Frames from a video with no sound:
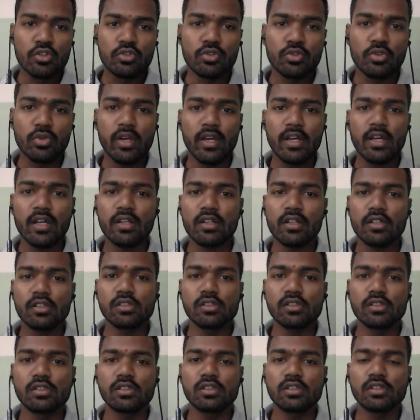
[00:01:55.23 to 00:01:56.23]
So here,
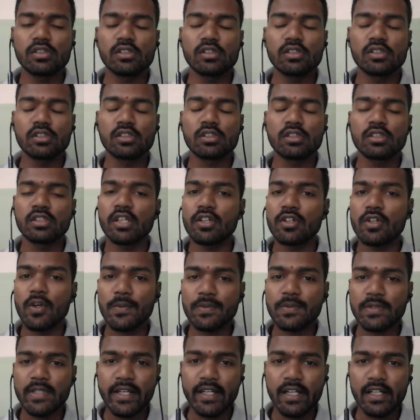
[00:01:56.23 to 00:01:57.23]
think
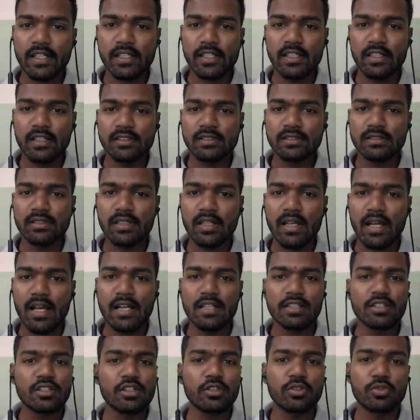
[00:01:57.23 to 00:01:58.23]
of scikit-learn
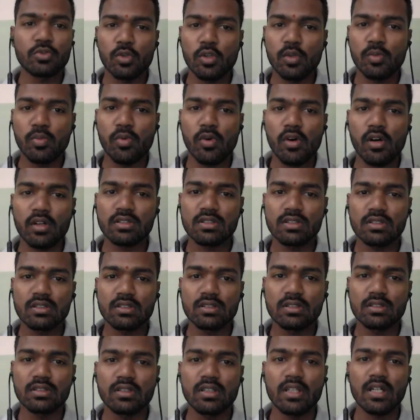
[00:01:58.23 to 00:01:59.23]
as a toolbox.
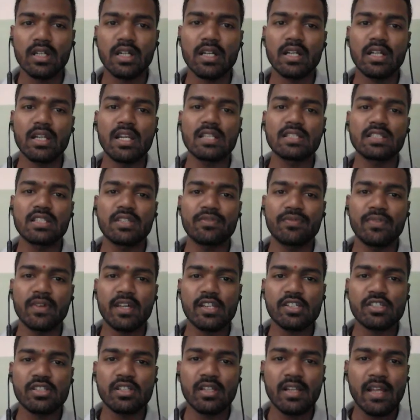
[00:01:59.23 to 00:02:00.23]
The
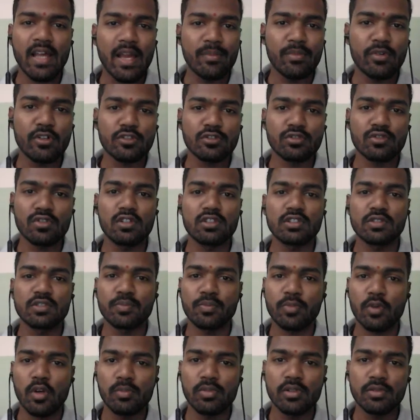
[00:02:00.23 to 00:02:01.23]
classification hammer solves
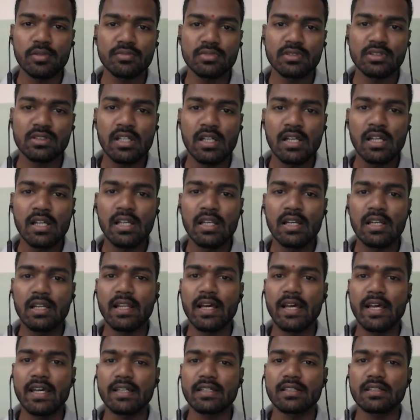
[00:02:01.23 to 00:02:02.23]
problems
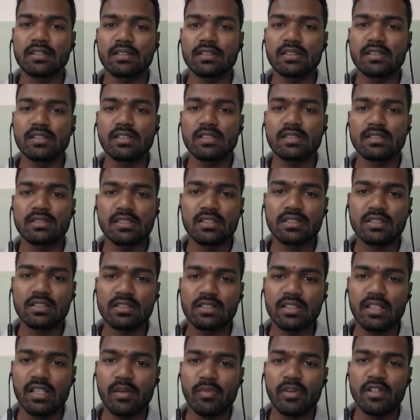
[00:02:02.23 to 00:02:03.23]
like is this
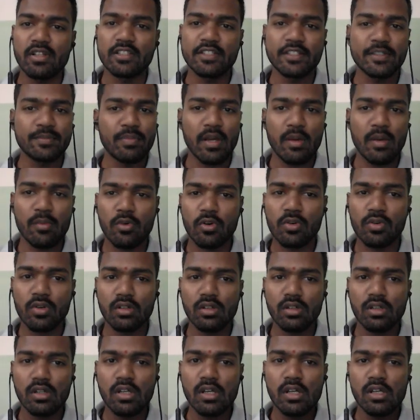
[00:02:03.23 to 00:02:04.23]
email spam or not?